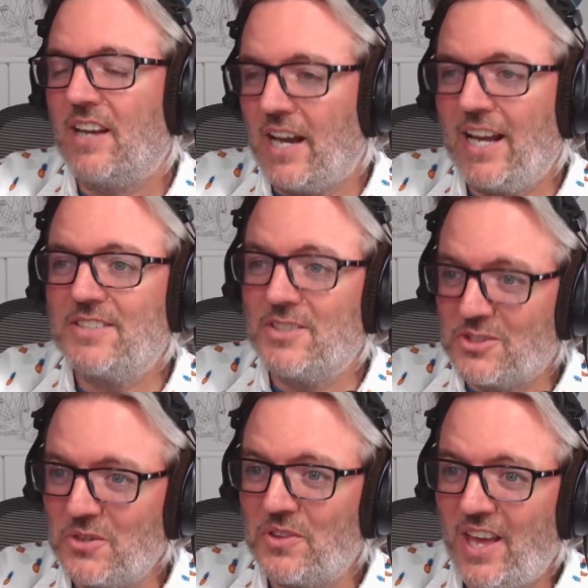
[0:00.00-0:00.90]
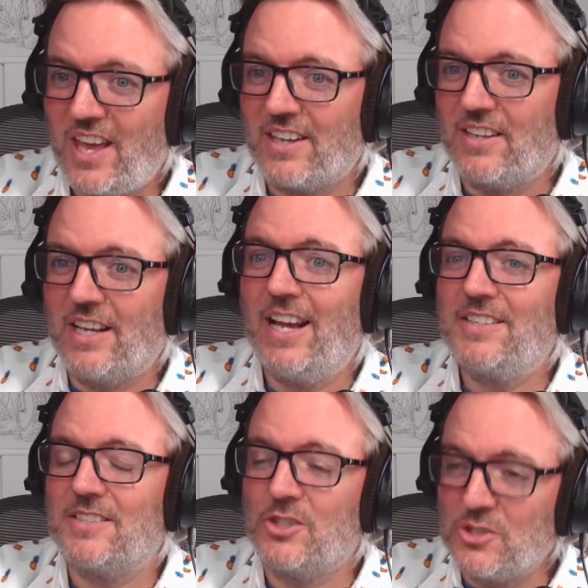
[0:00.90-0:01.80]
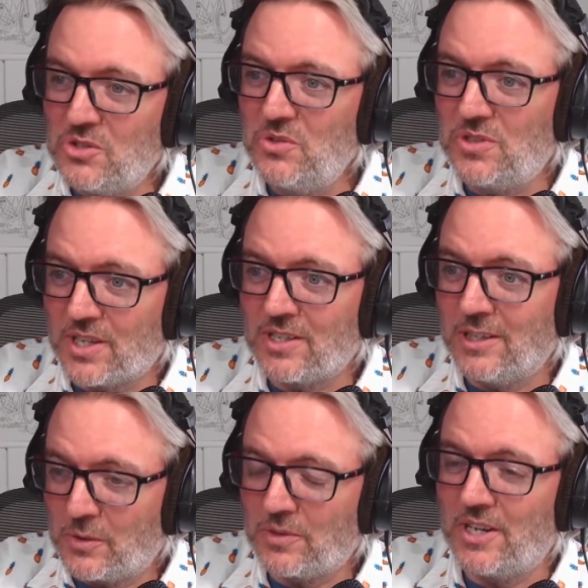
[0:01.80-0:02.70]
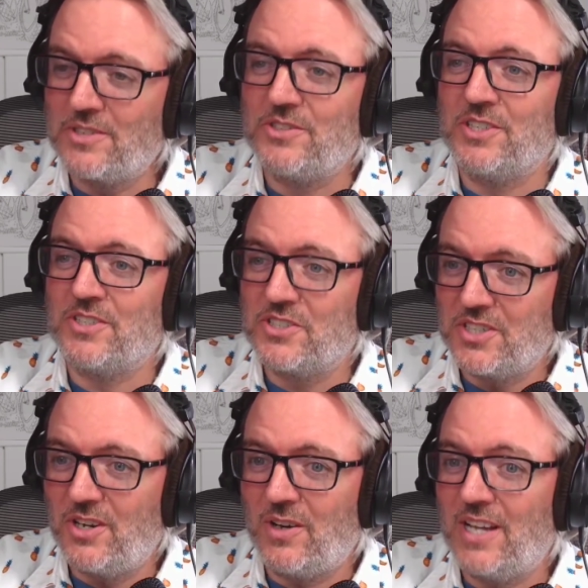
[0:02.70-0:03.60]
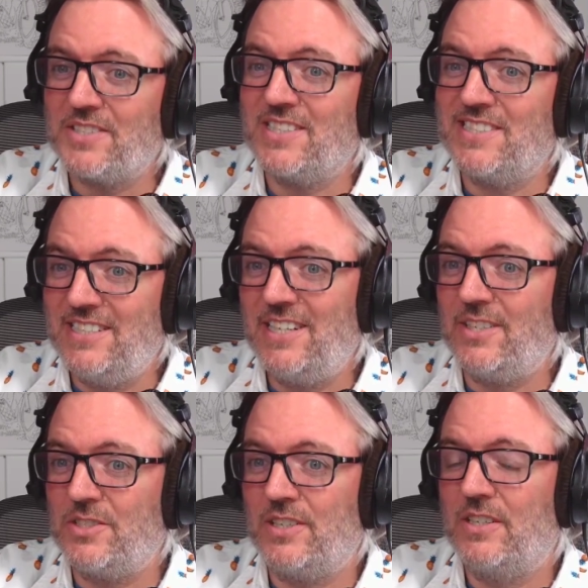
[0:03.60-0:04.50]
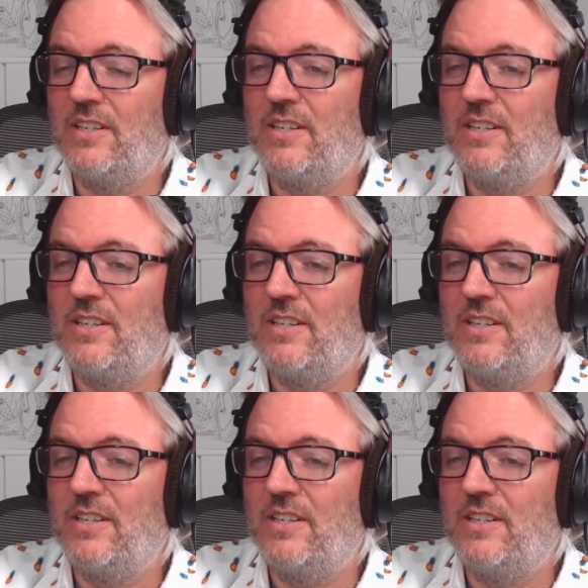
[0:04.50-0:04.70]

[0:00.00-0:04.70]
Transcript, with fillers: I got to do that. I got to do the liquid nitrogen show as a teenager.